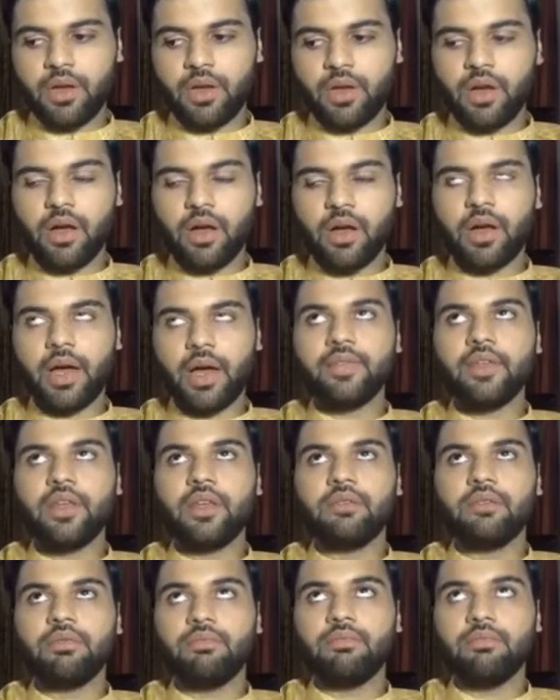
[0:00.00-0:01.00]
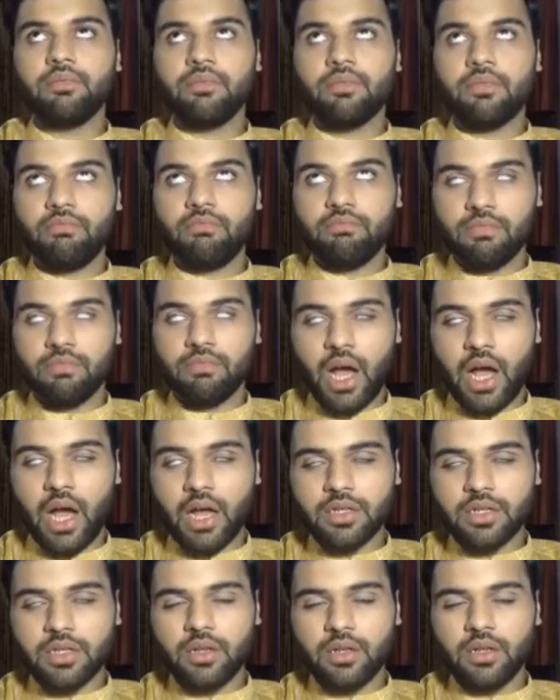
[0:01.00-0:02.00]
I think the
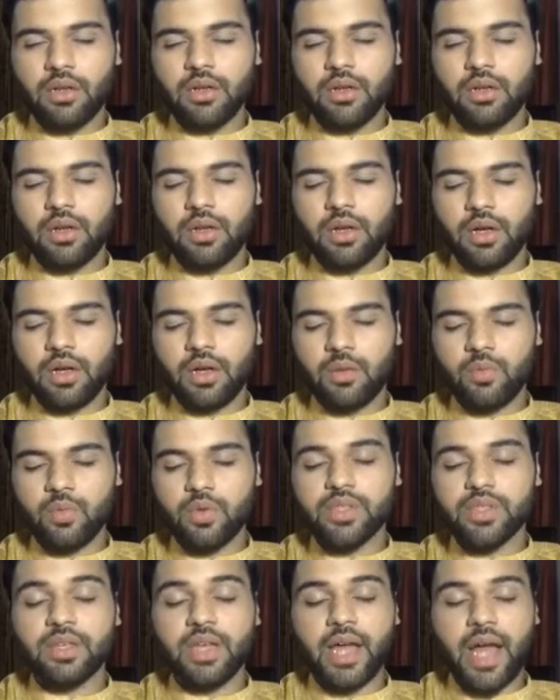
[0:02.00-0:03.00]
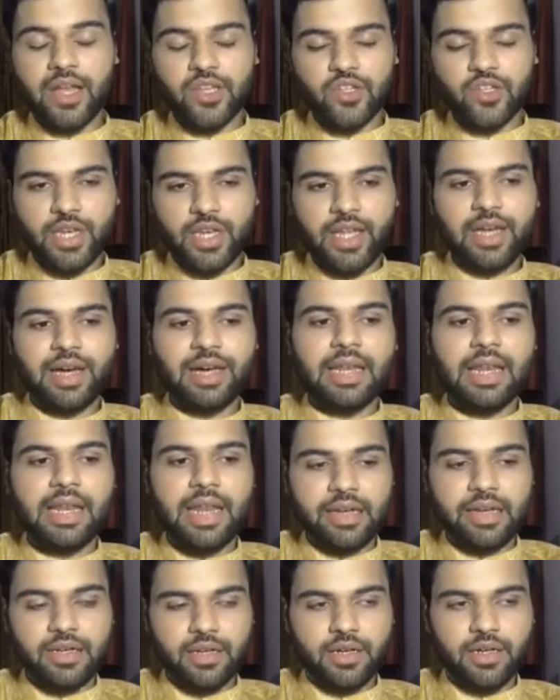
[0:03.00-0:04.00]
article was actually a
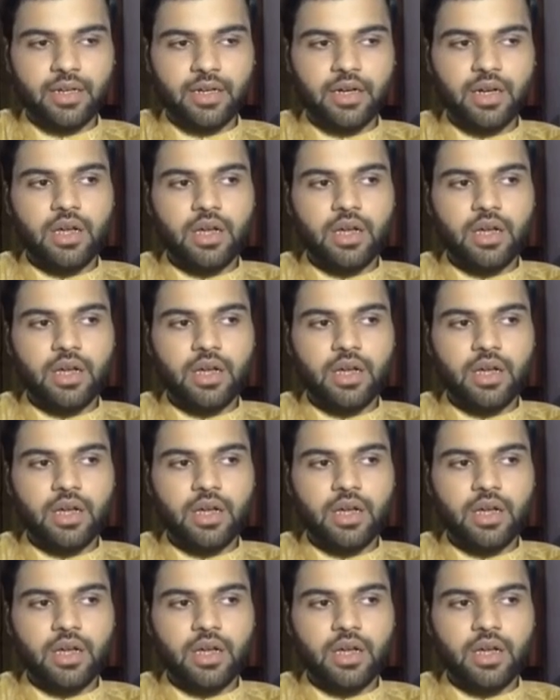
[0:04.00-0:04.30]
letter.